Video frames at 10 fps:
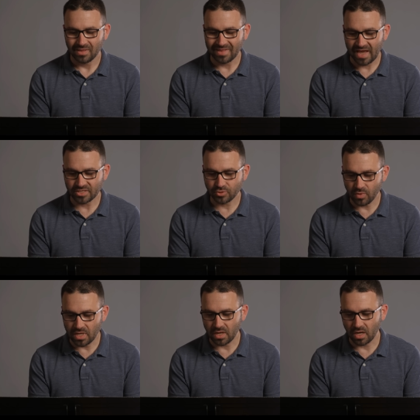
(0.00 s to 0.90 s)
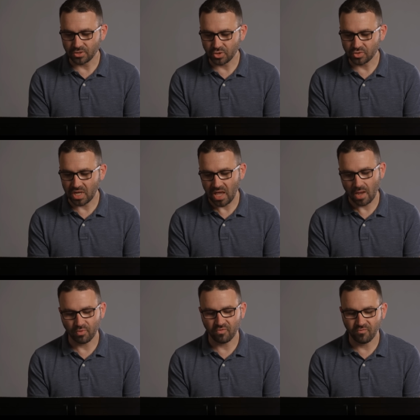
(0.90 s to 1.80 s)
last week on Tuesday,
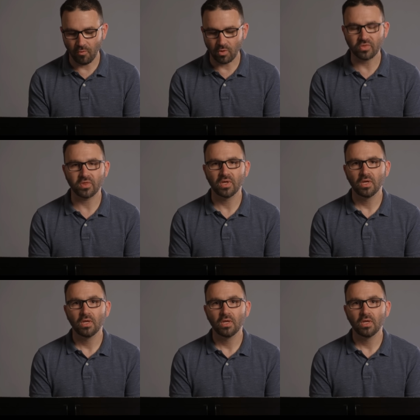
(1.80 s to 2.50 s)
April 4th.